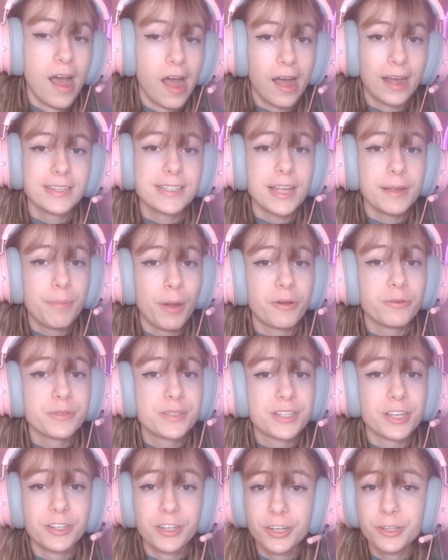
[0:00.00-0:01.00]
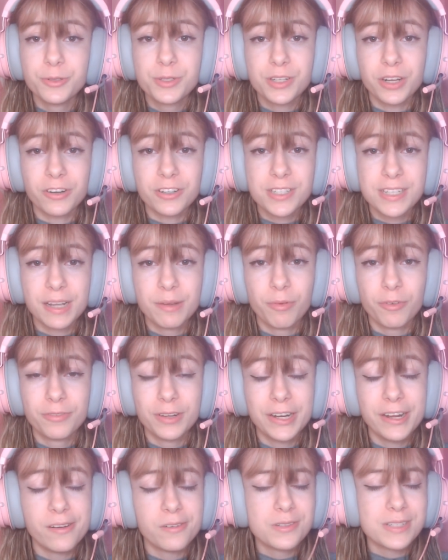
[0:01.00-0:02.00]
as I post new Star Stable
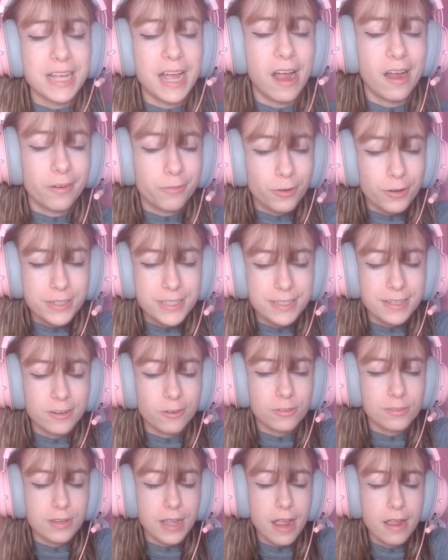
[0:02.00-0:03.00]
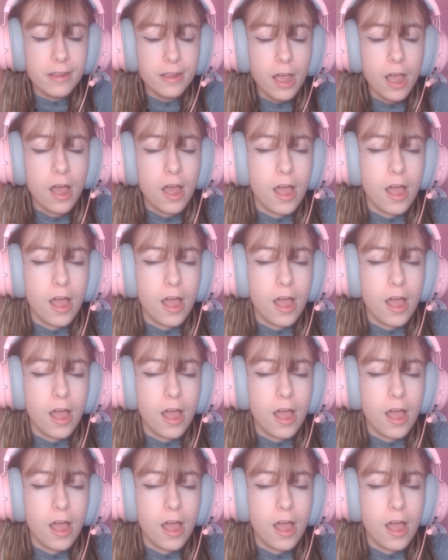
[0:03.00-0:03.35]
videos every single day.